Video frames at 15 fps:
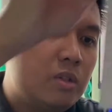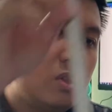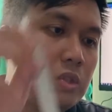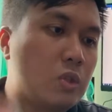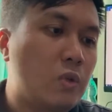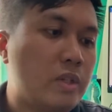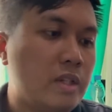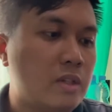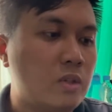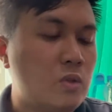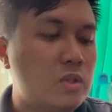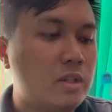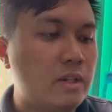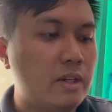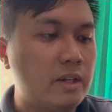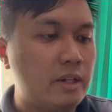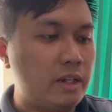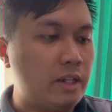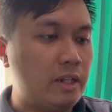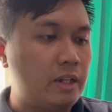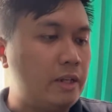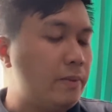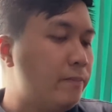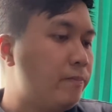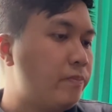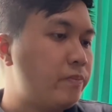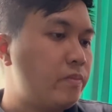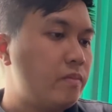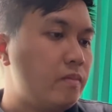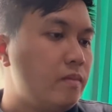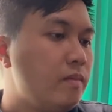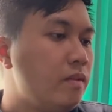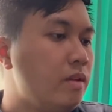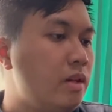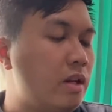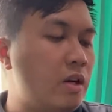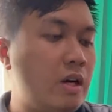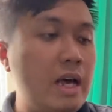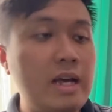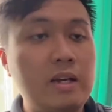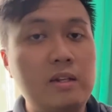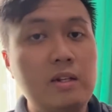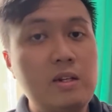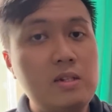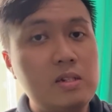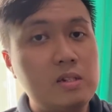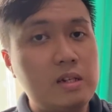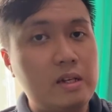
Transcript: So yeah, those are the angles